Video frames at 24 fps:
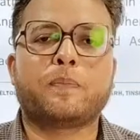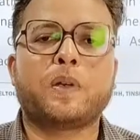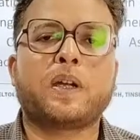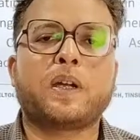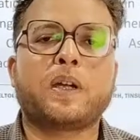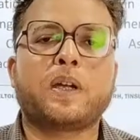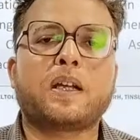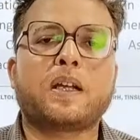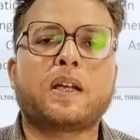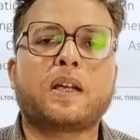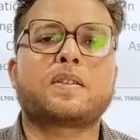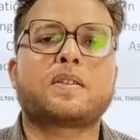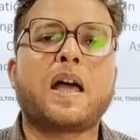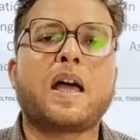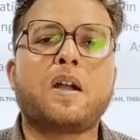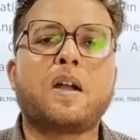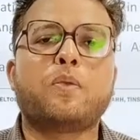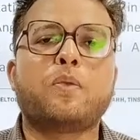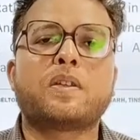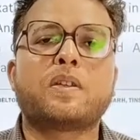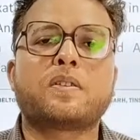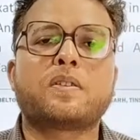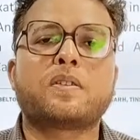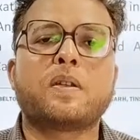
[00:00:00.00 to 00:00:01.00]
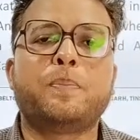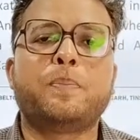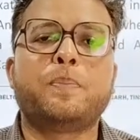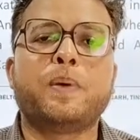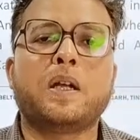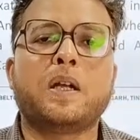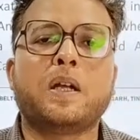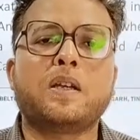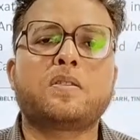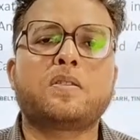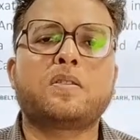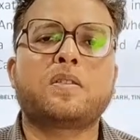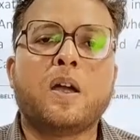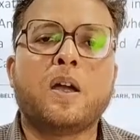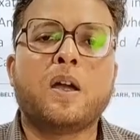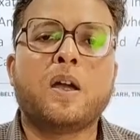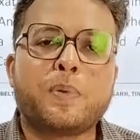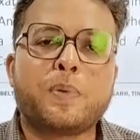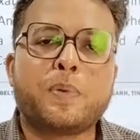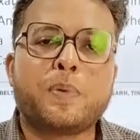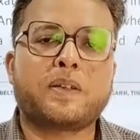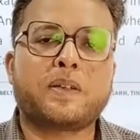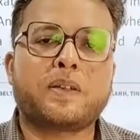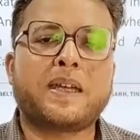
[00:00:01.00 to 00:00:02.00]
Okay, Kasar was a British
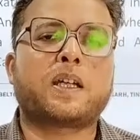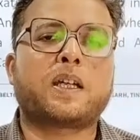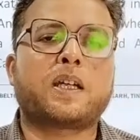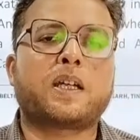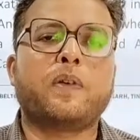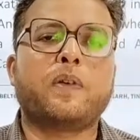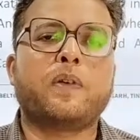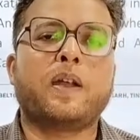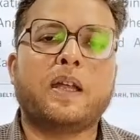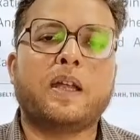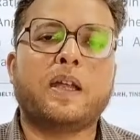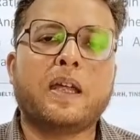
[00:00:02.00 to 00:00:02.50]
protectorate.